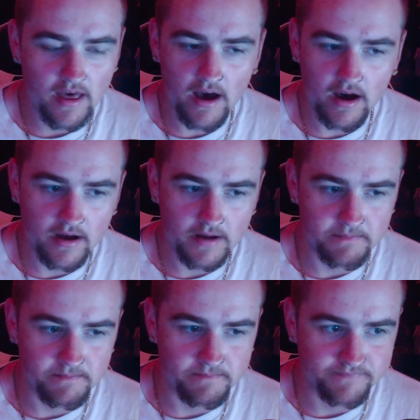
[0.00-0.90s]

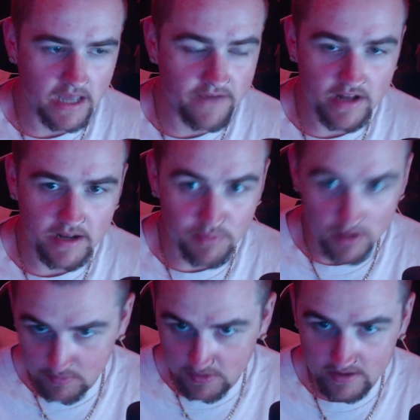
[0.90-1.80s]
Haven't had a
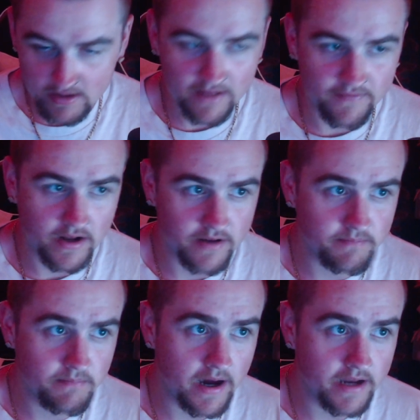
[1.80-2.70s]
problem with it, and I've had it
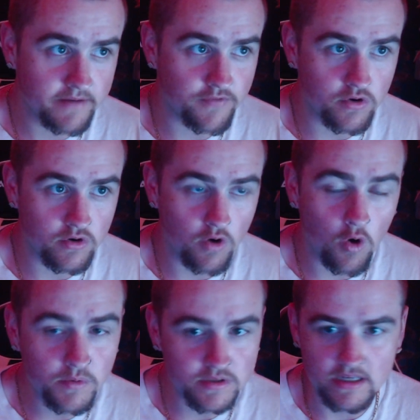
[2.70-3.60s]
mine for
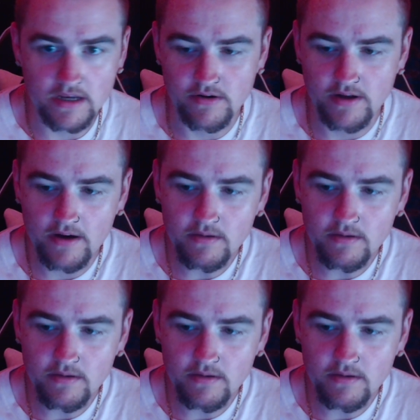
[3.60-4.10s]
almost a year now.